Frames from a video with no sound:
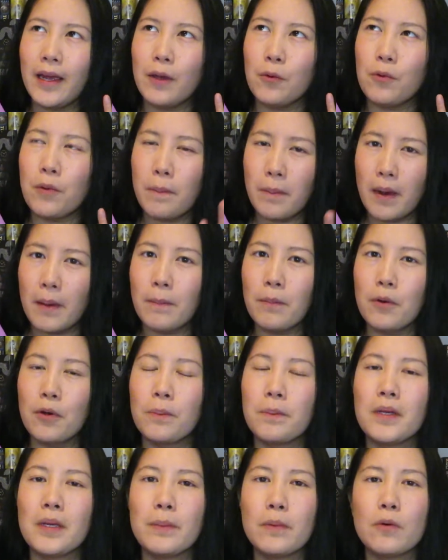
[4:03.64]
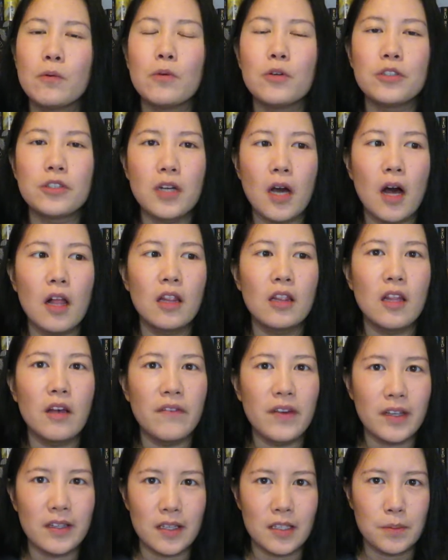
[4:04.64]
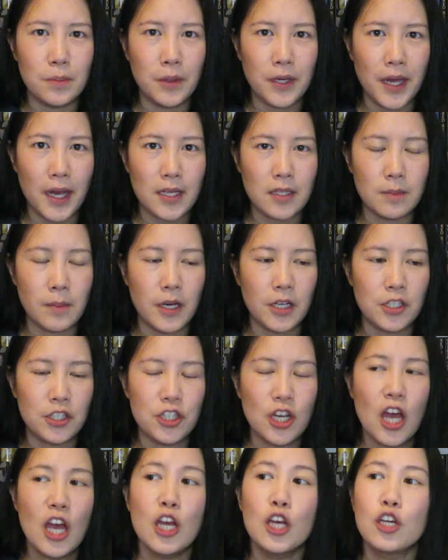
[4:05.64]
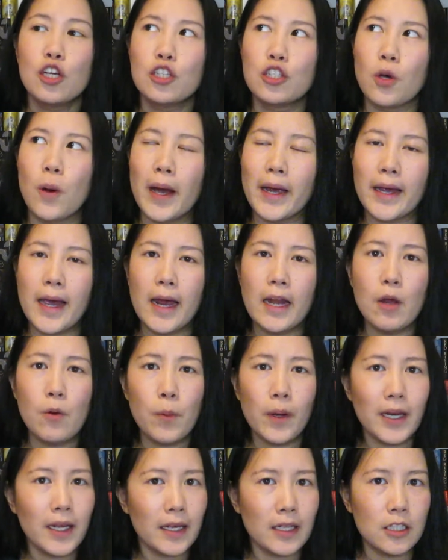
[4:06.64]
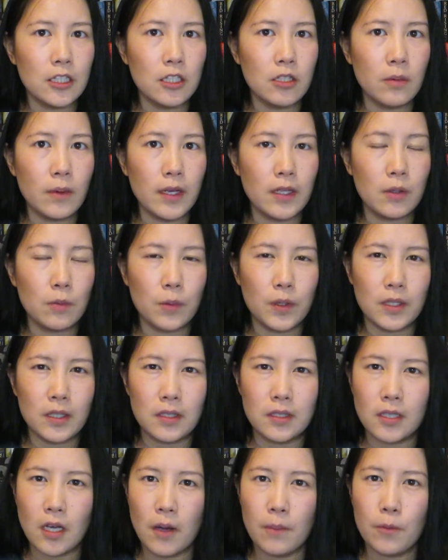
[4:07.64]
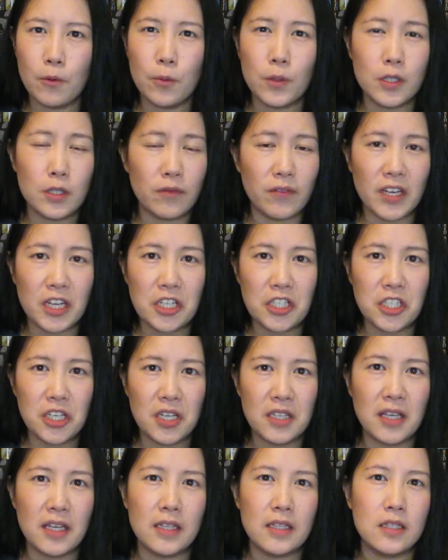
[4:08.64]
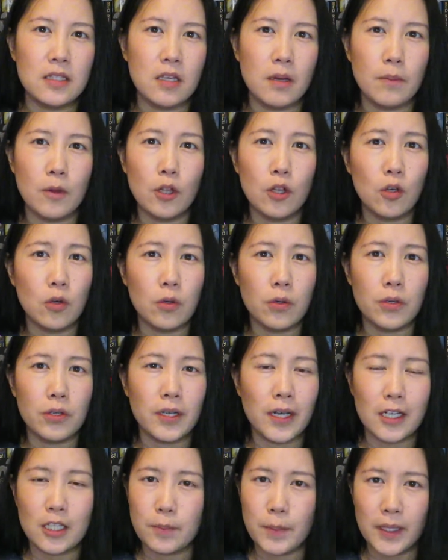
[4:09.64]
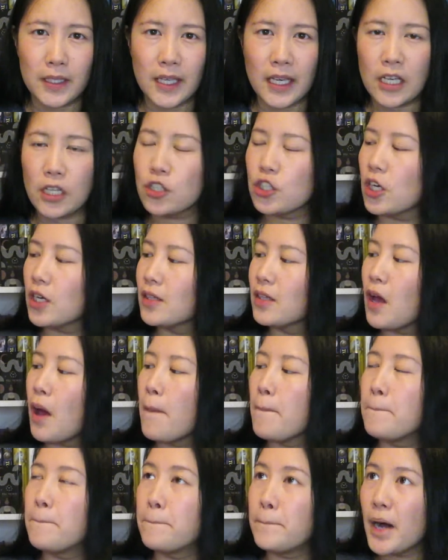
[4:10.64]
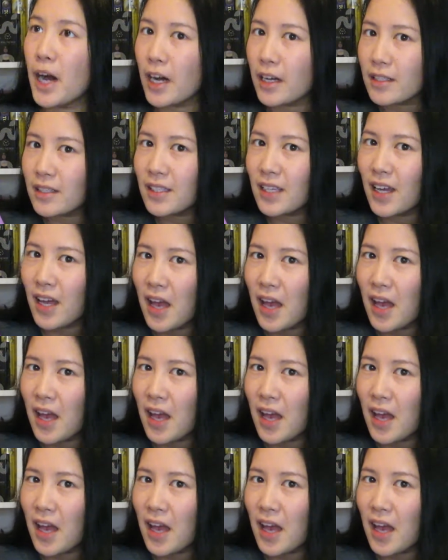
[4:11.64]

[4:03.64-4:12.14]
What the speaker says: remember, people were not loving this book as much. So I kind of went into it with some reservation and some lowered expectation, but